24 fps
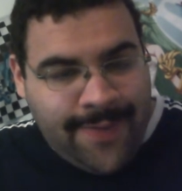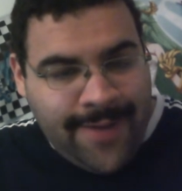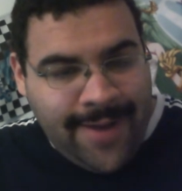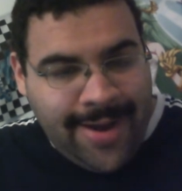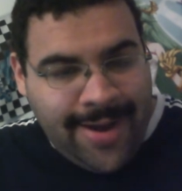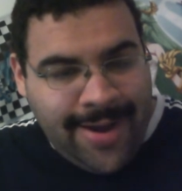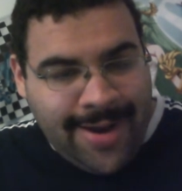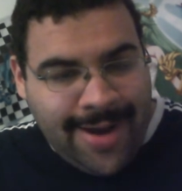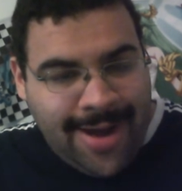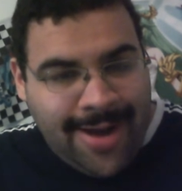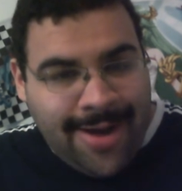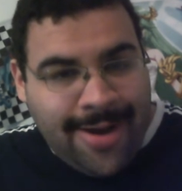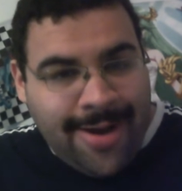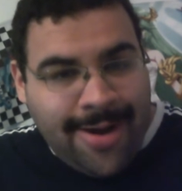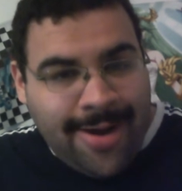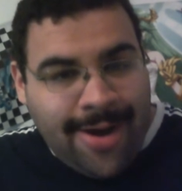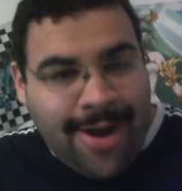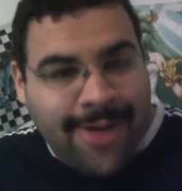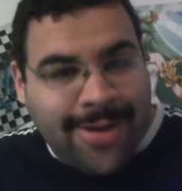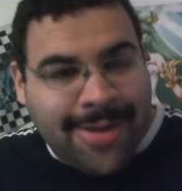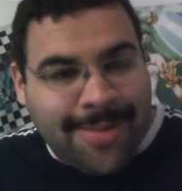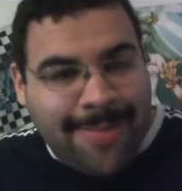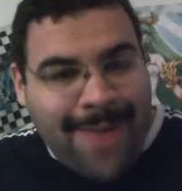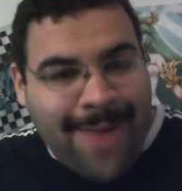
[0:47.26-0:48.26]
Fina.
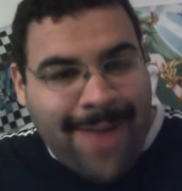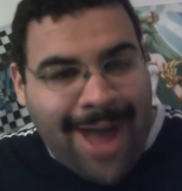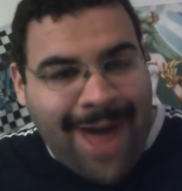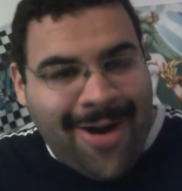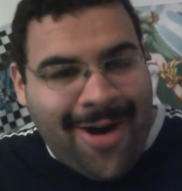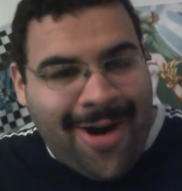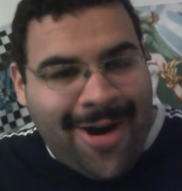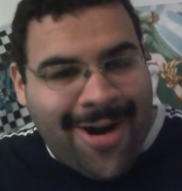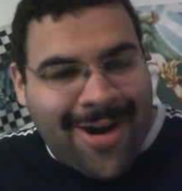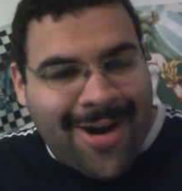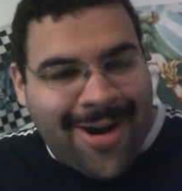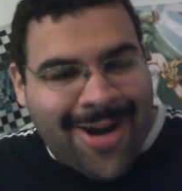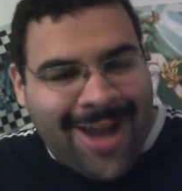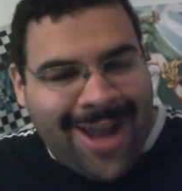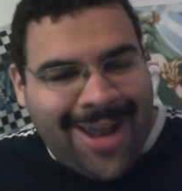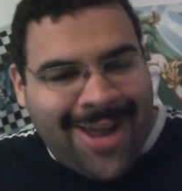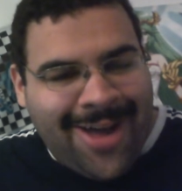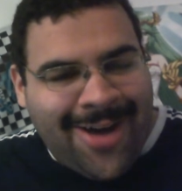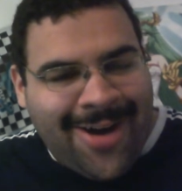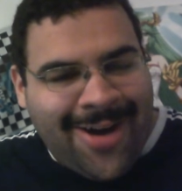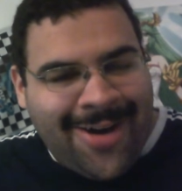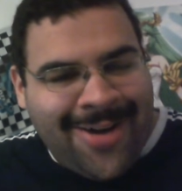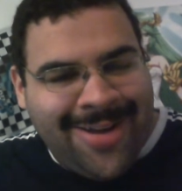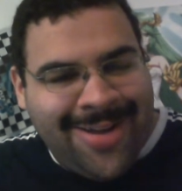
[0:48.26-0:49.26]
Oh, it's a Maya art!
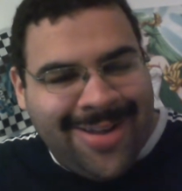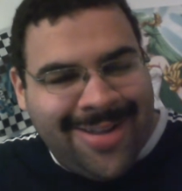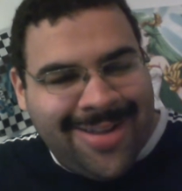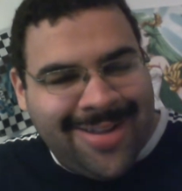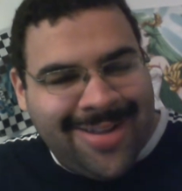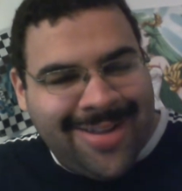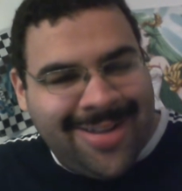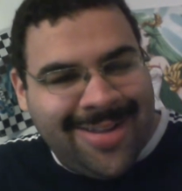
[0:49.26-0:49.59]
Hello!